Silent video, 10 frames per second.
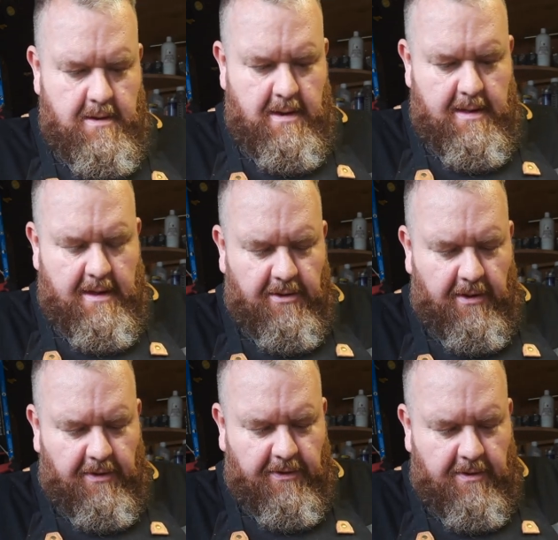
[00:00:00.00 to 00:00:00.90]
And
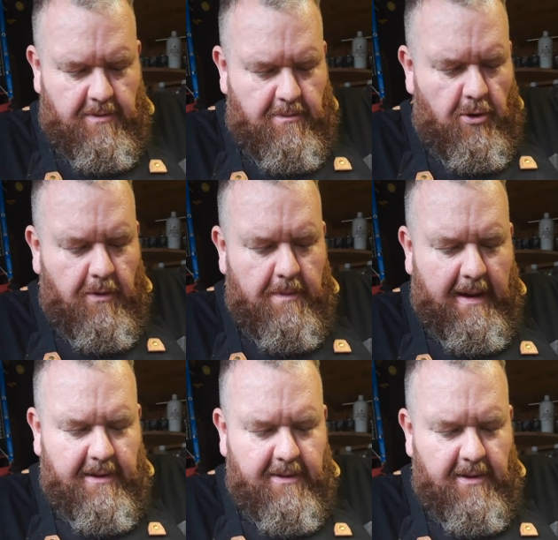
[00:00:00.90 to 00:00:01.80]
just move it
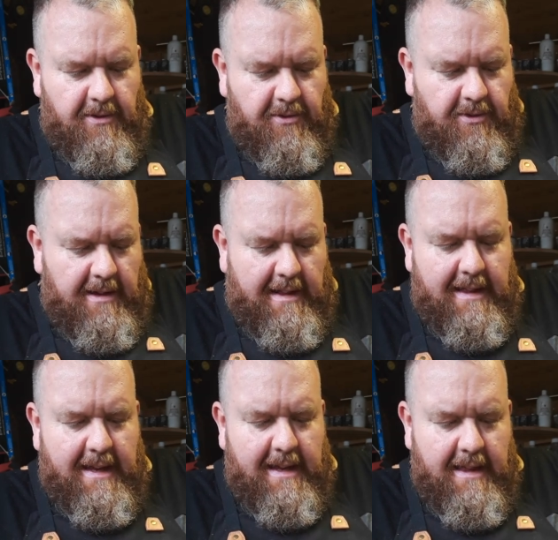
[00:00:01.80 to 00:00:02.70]
back there just to
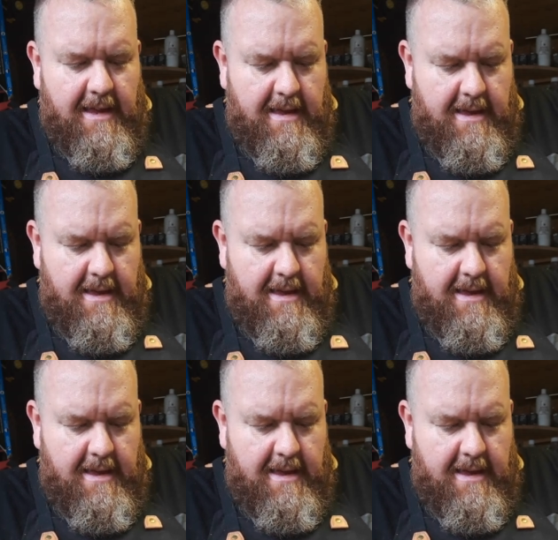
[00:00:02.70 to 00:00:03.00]
clean